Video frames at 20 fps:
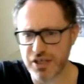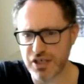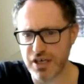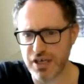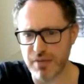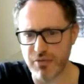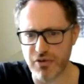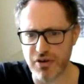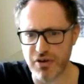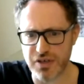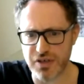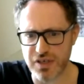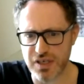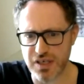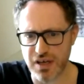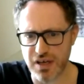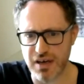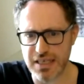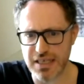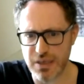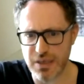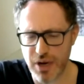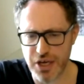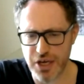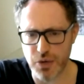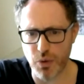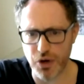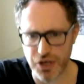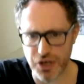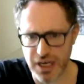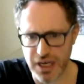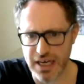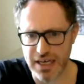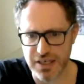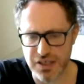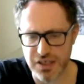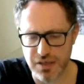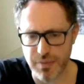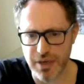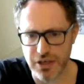immigrant society where you want your kids
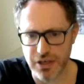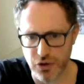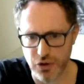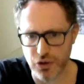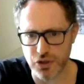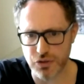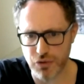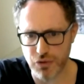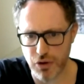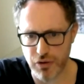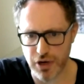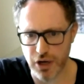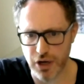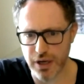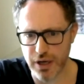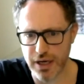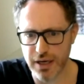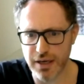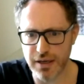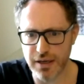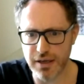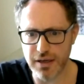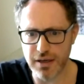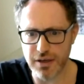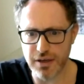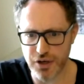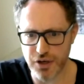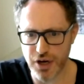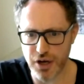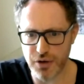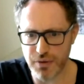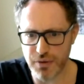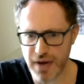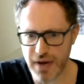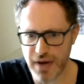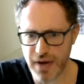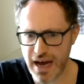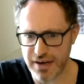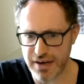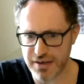to be a doctor or a lawyer, you know.
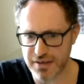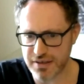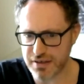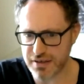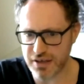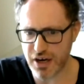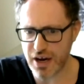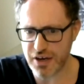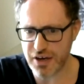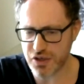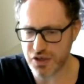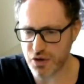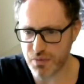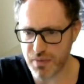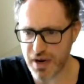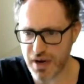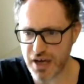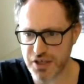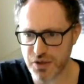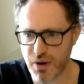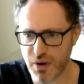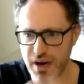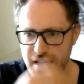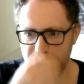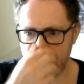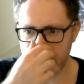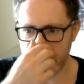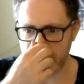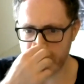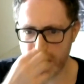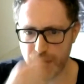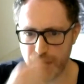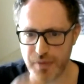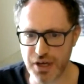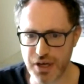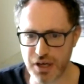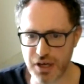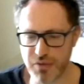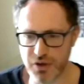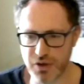And so I grew up in a
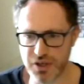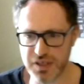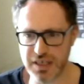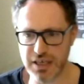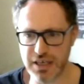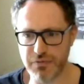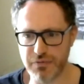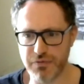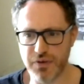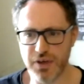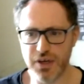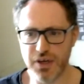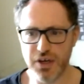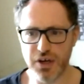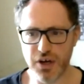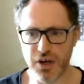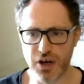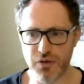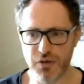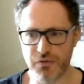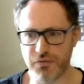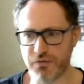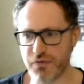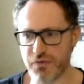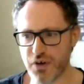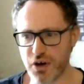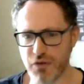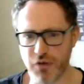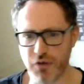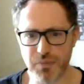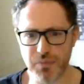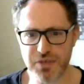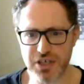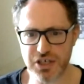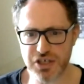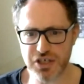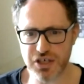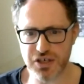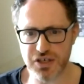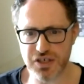community of
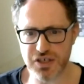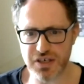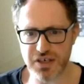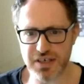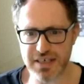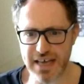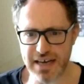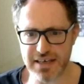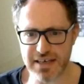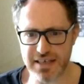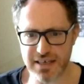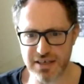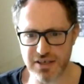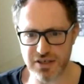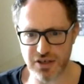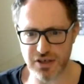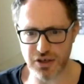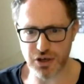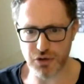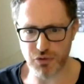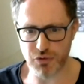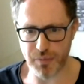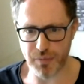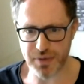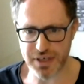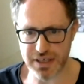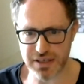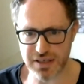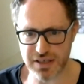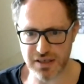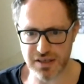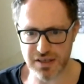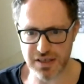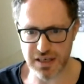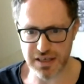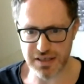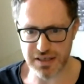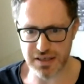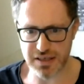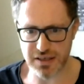opticians and dentists and chiropodists and
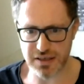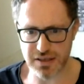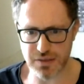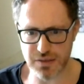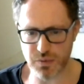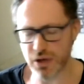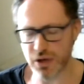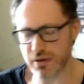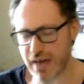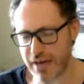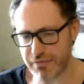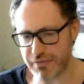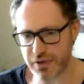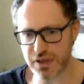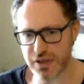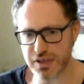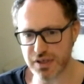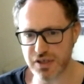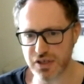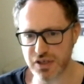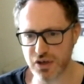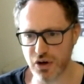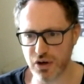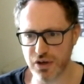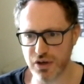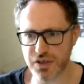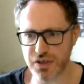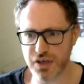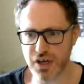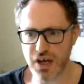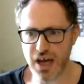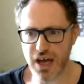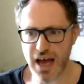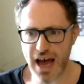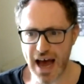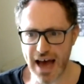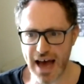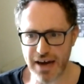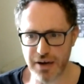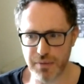solicitors, well, advocates in Scotland.
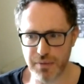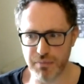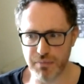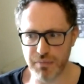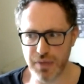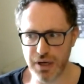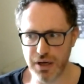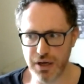And